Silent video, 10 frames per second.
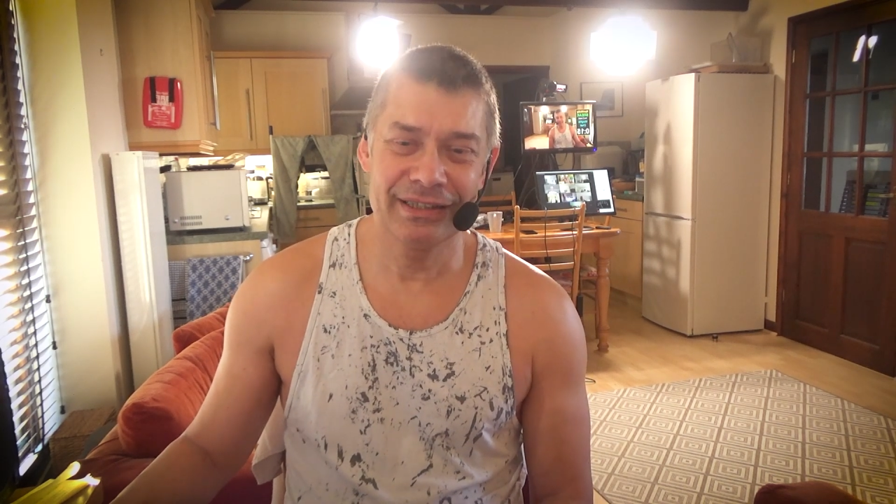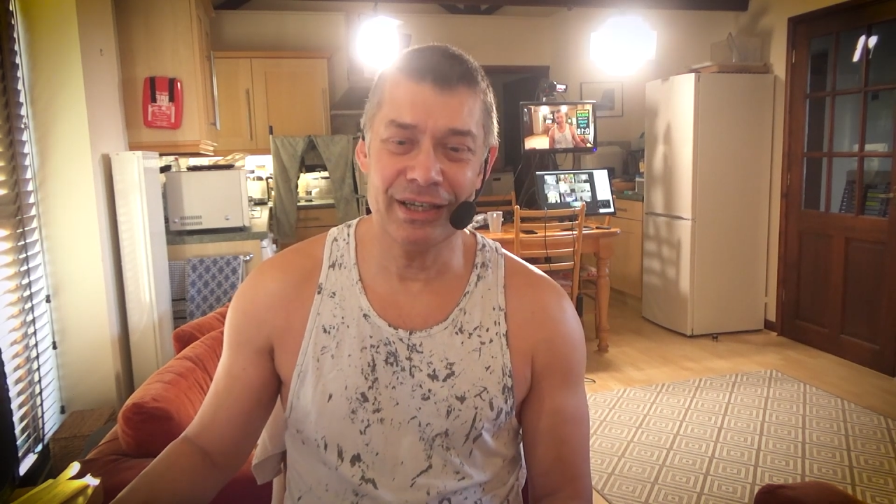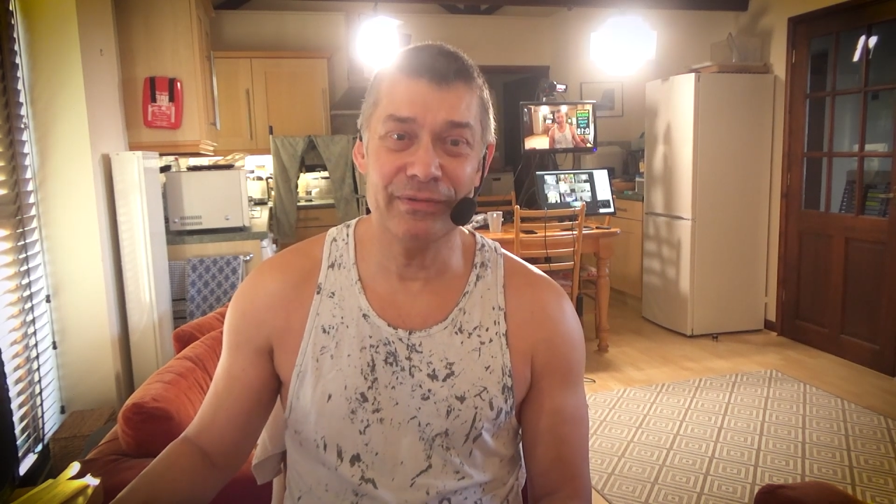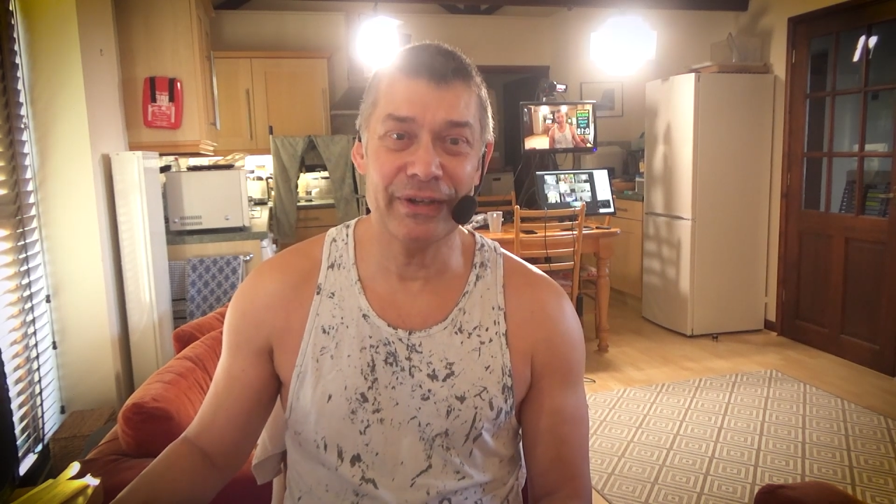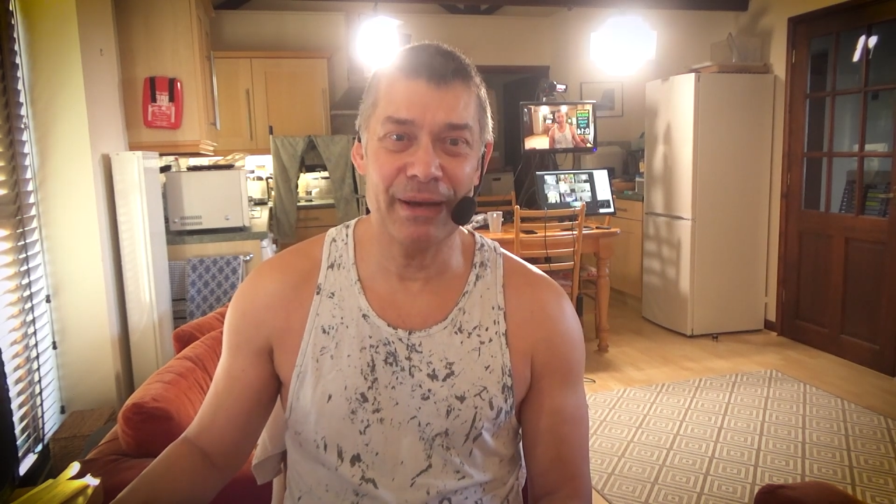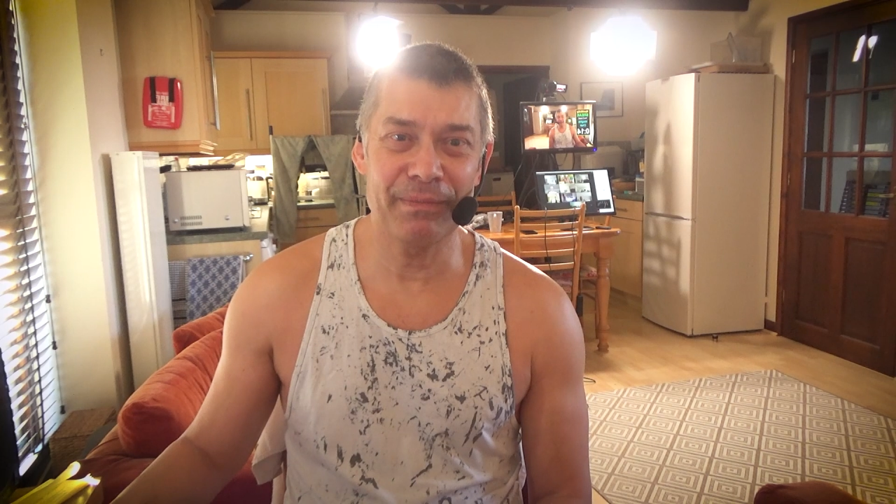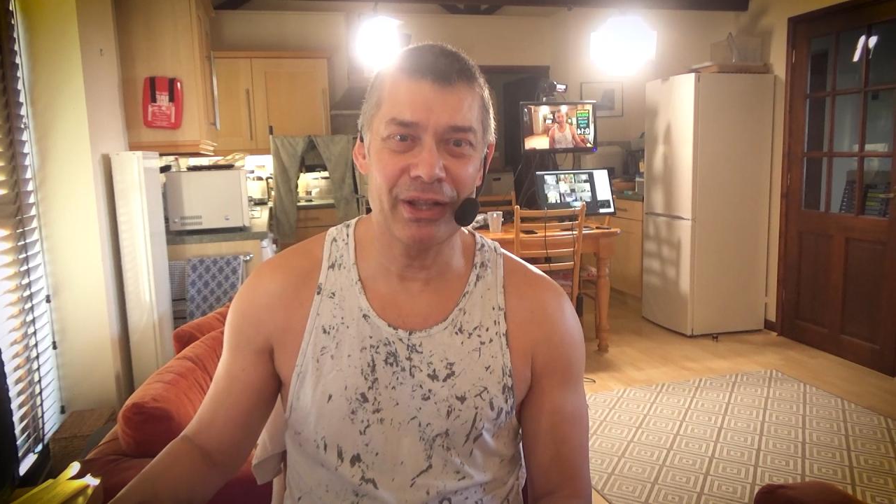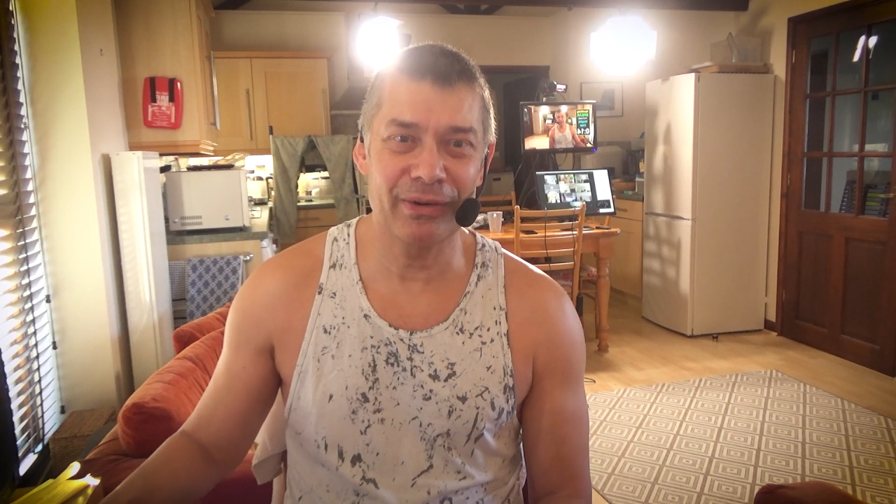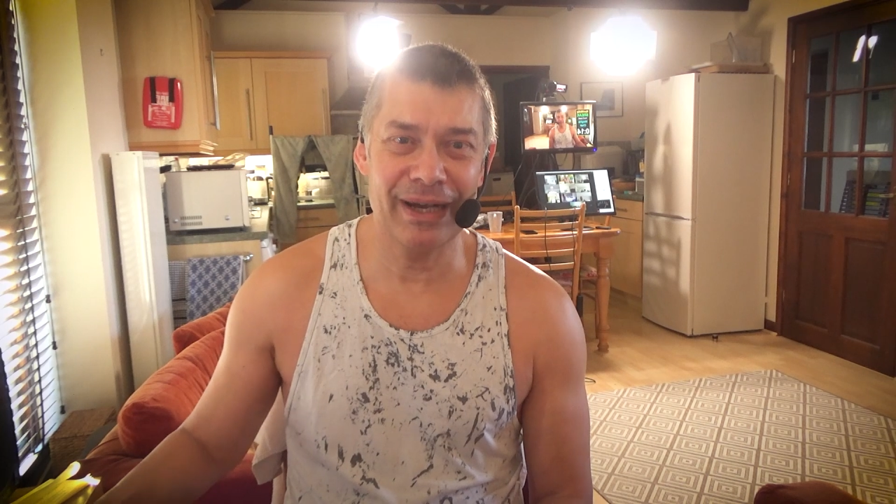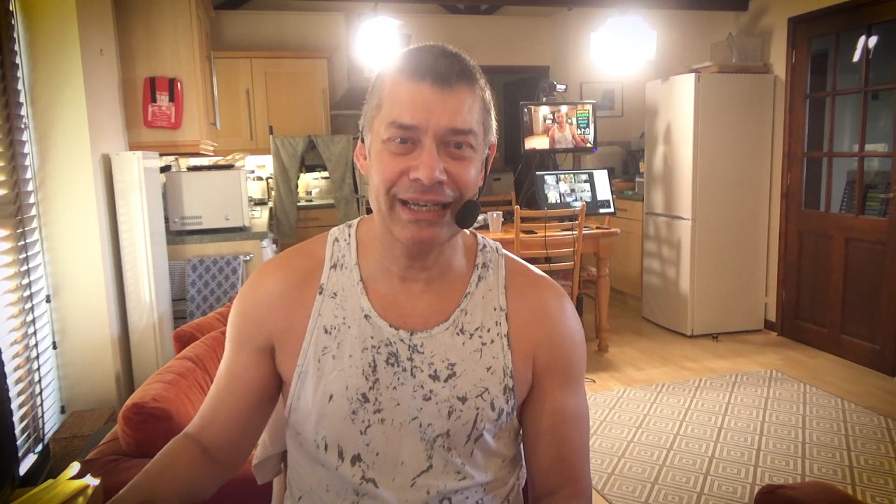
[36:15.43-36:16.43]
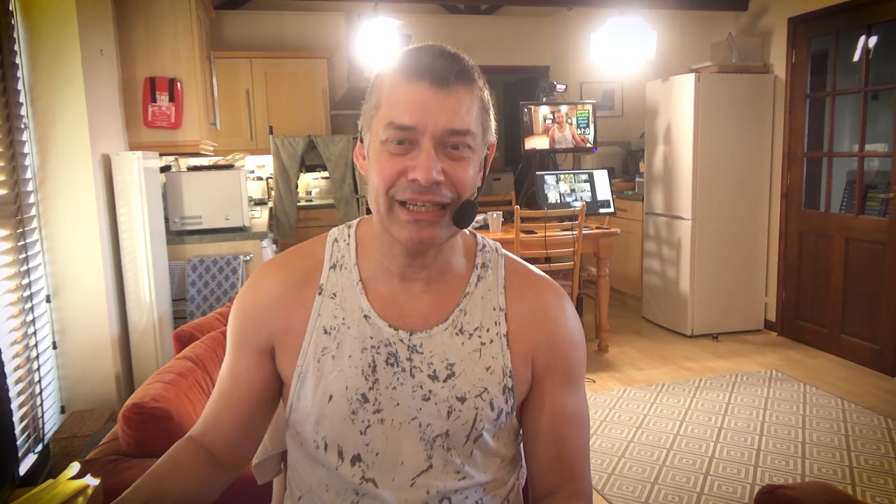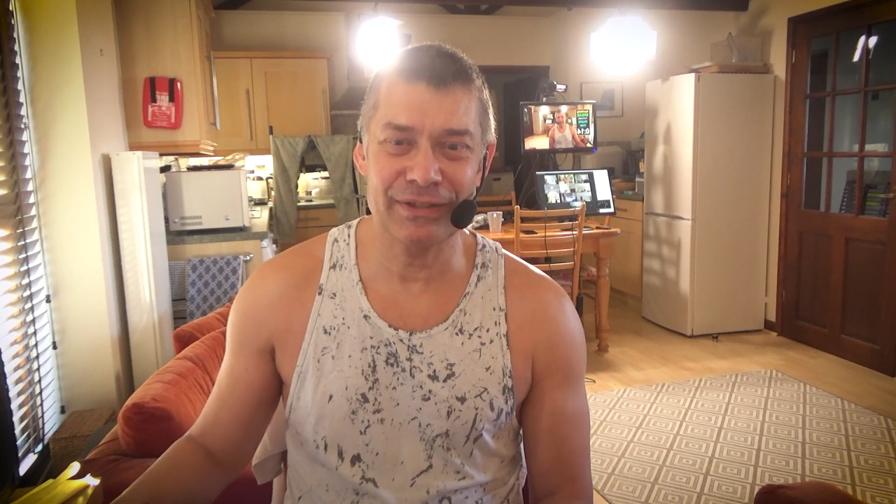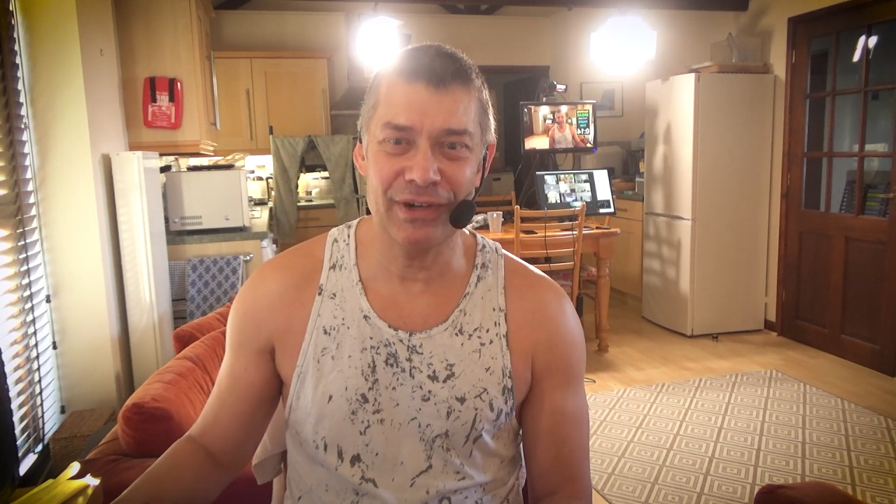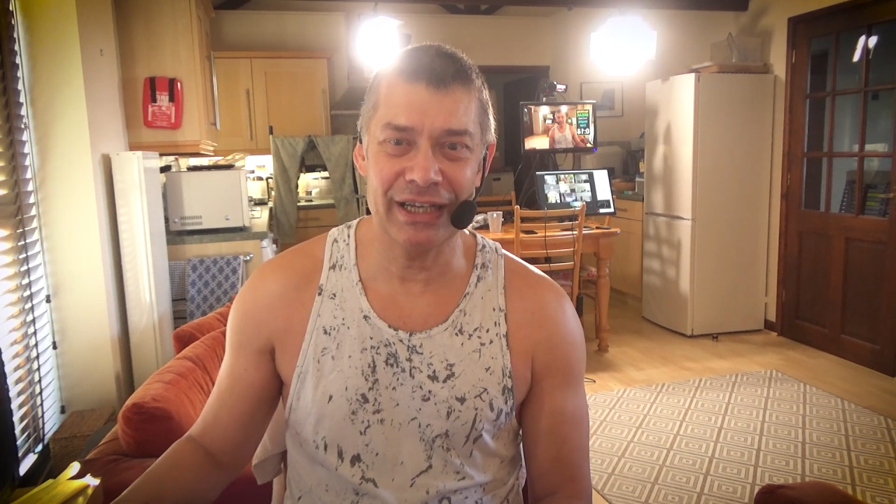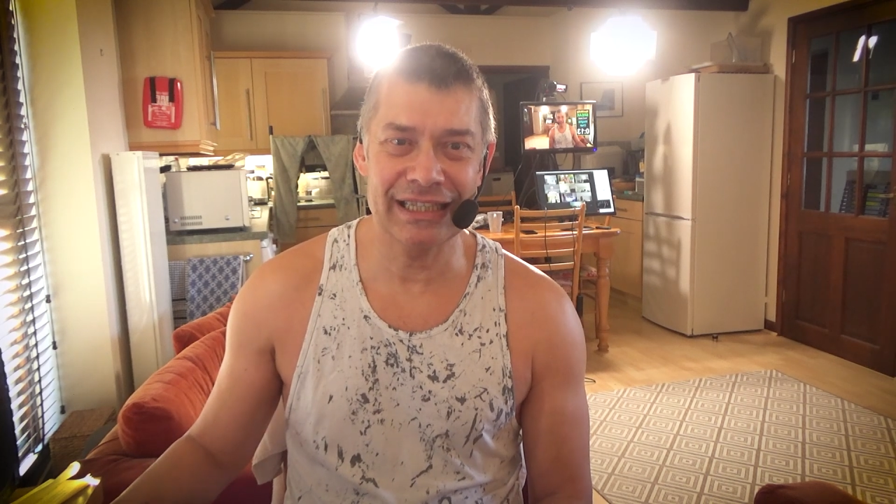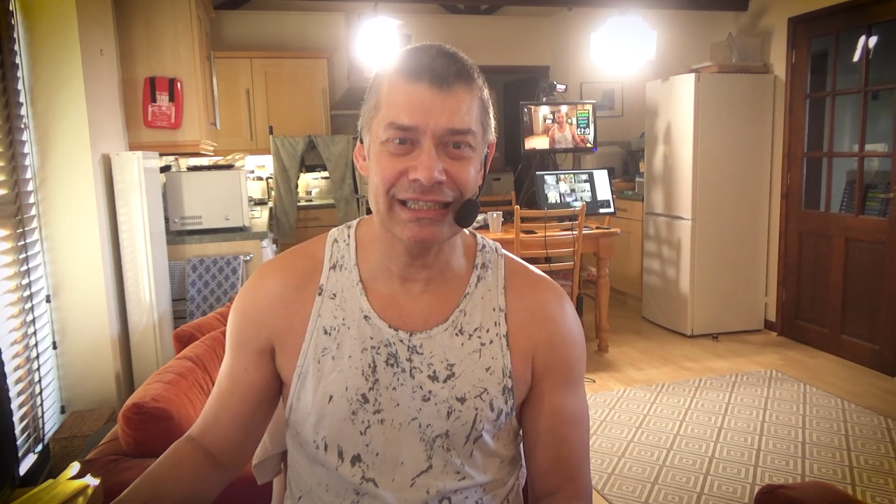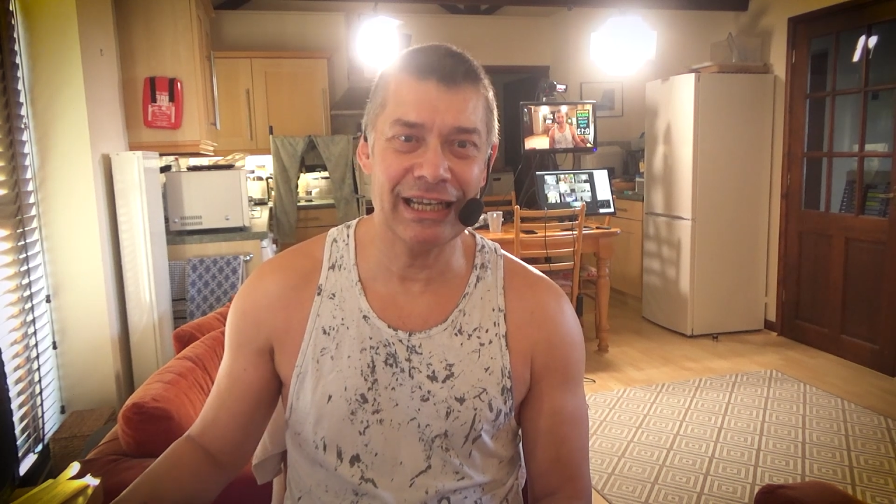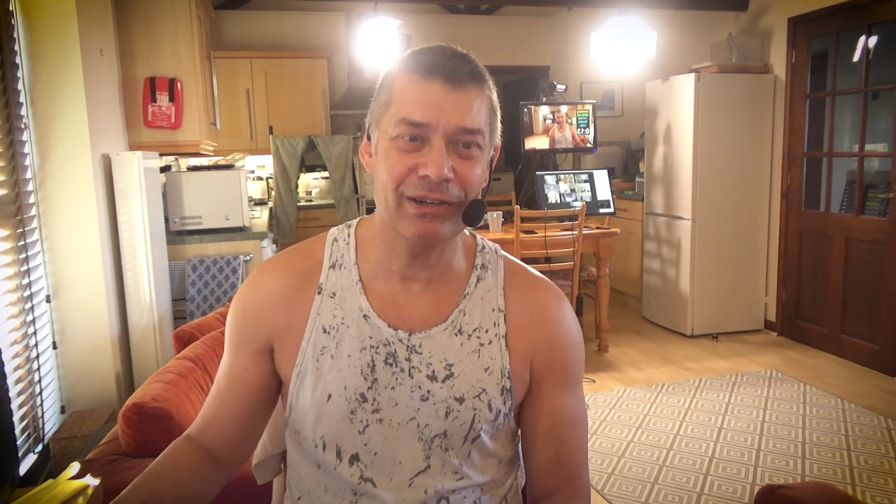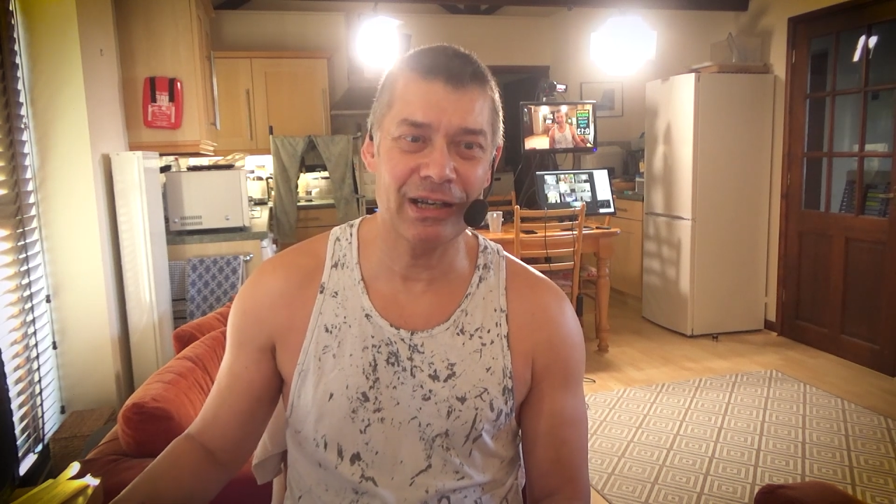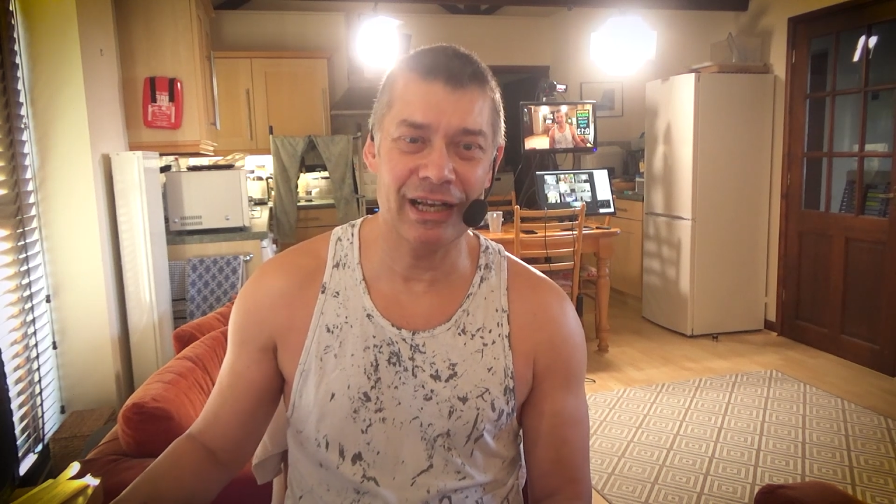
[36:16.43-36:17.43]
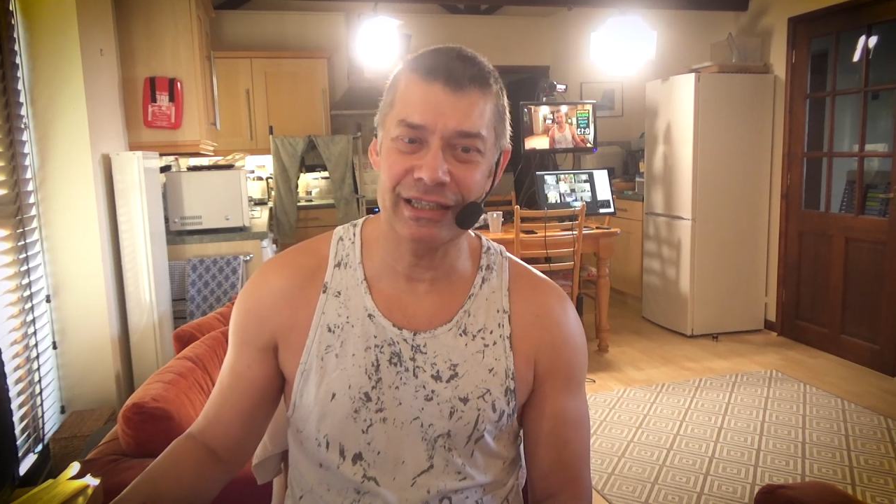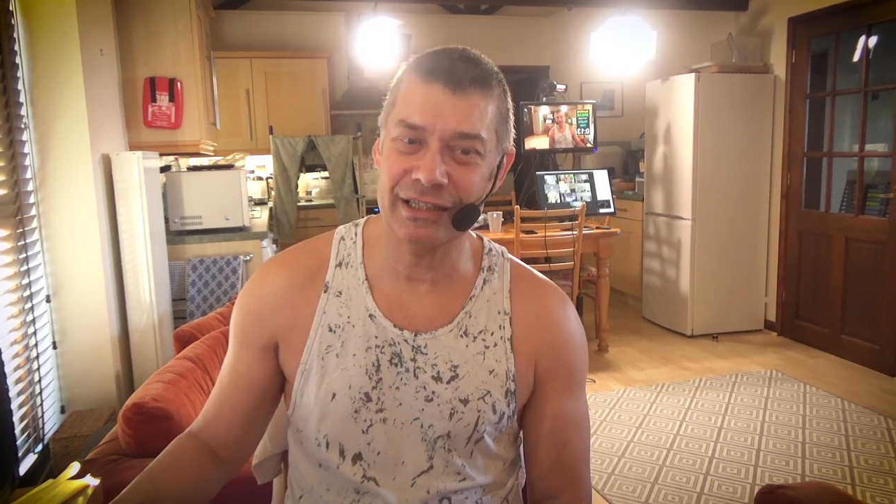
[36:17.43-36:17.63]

Don't forget, by the way, next Friday there's no class.